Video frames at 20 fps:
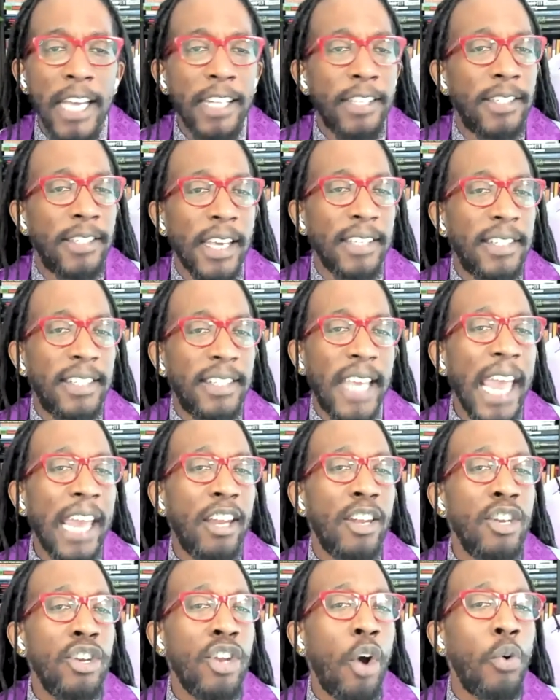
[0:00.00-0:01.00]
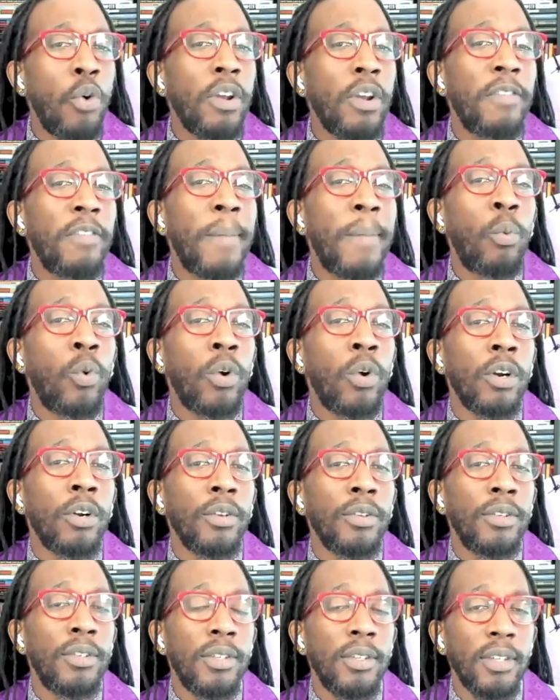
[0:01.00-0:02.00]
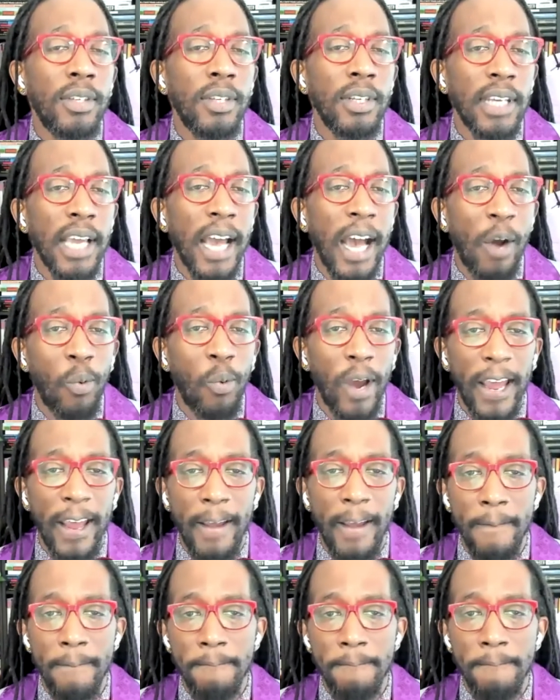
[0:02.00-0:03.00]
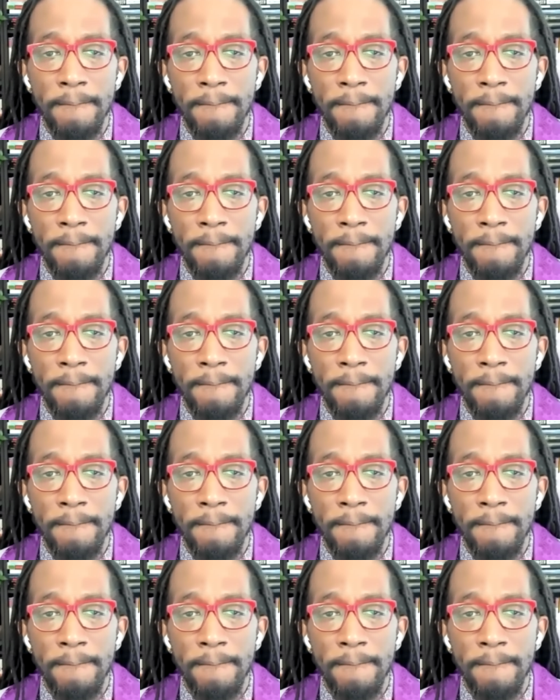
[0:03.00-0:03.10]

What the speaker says: It says, take note of my words, Yahweh.